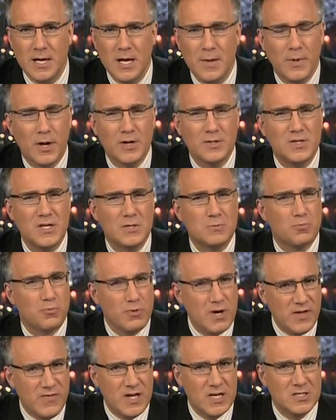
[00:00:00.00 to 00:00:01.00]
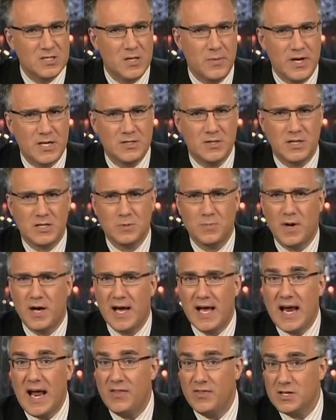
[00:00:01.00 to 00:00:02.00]
Because this previous domestic
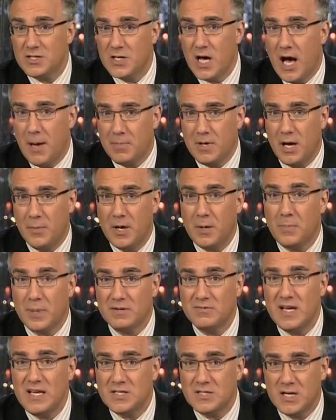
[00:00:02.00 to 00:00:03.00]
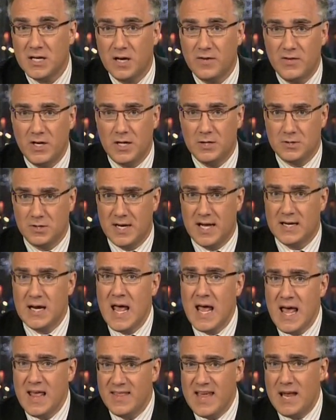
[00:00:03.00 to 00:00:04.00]
spying and this upcoming policing of the internet,
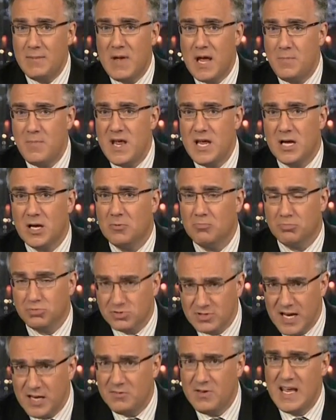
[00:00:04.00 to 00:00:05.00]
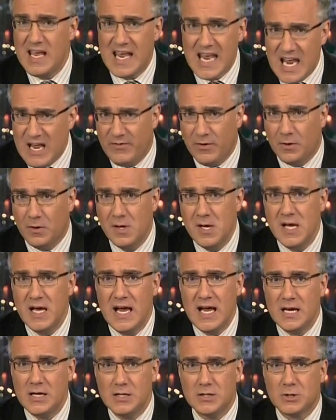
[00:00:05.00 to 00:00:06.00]
they may be completely evil,
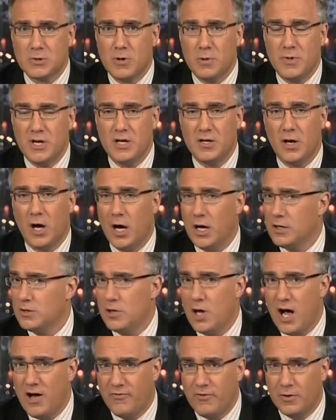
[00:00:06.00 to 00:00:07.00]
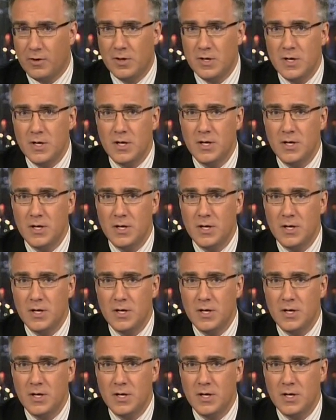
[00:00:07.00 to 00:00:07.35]
indiscriminate, unlawful,